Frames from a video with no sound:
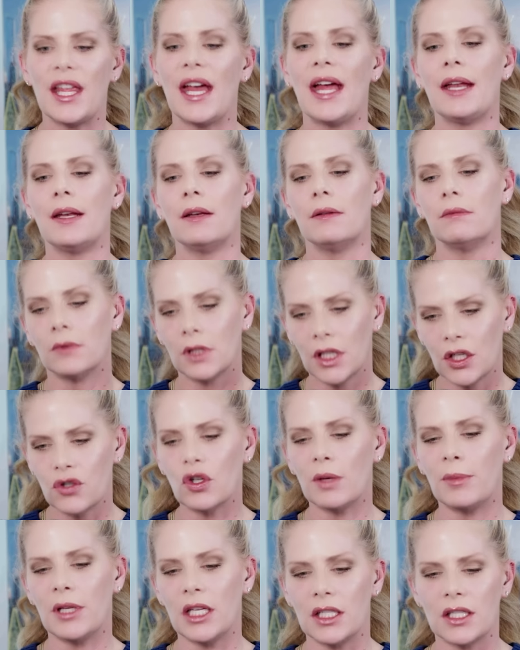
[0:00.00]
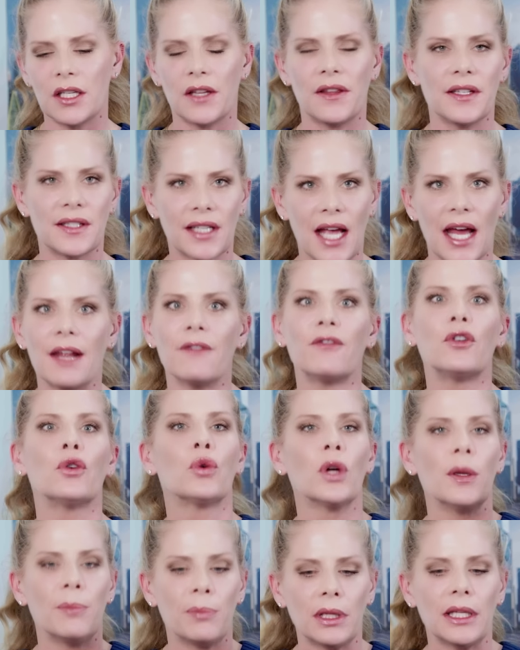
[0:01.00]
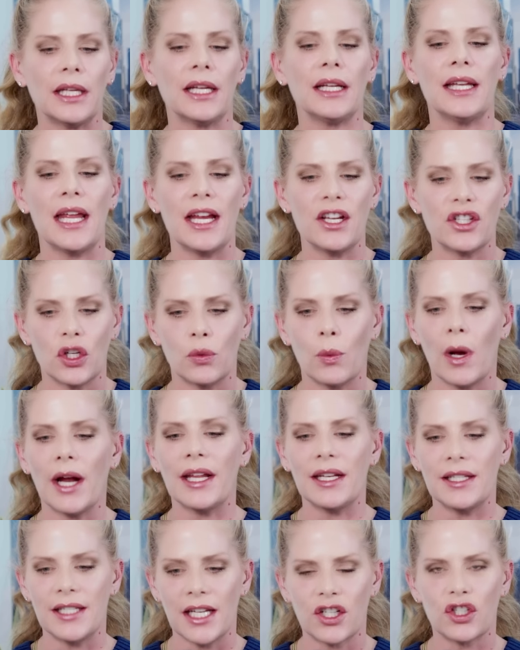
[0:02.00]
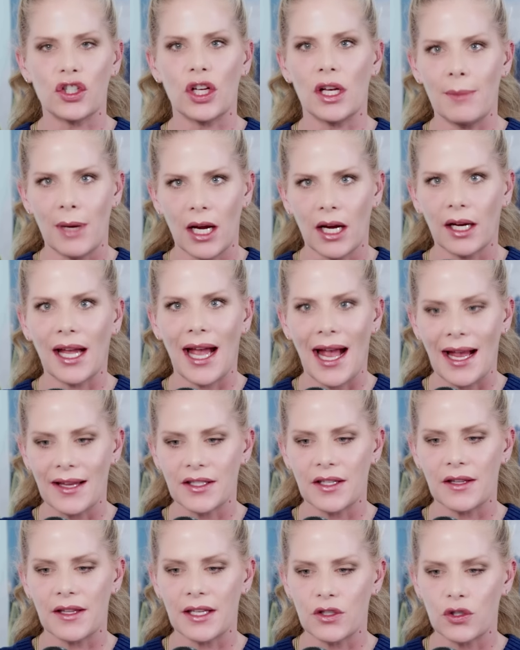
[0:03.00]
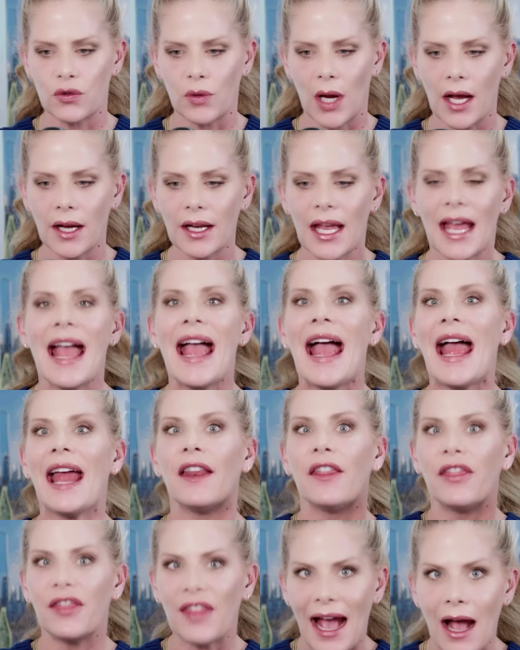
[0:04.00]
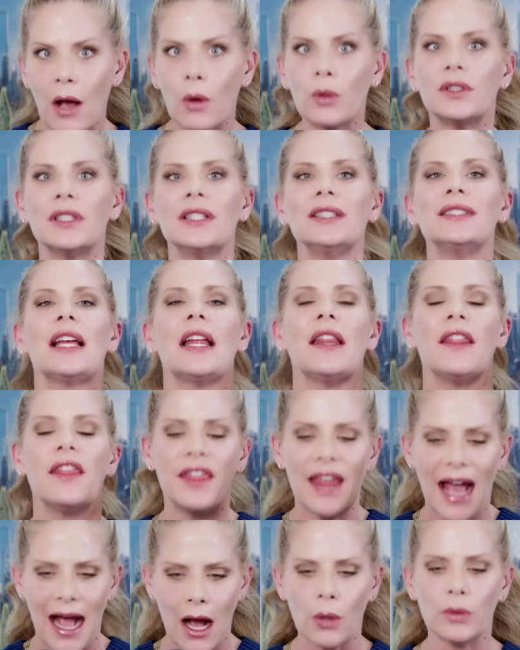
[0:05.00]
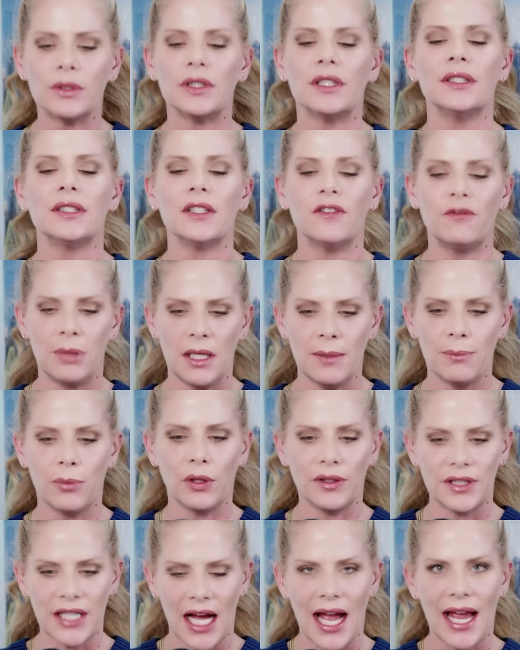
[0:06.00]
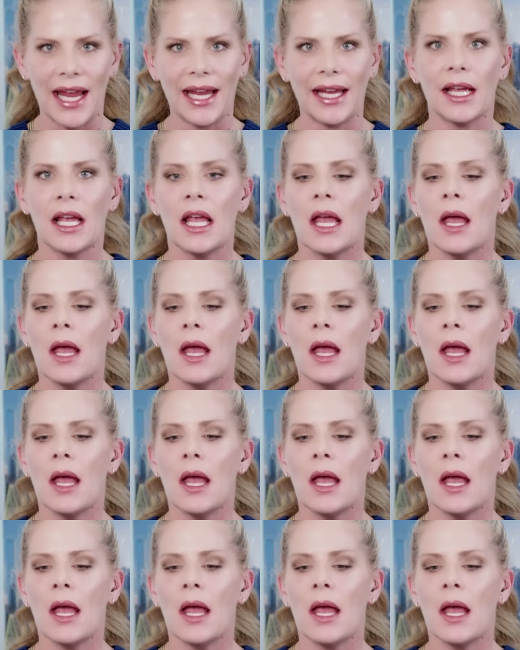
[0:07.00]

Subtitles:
then contributed to this kind of crippling nationwide addiction America has to this drug, and thousands of people dying.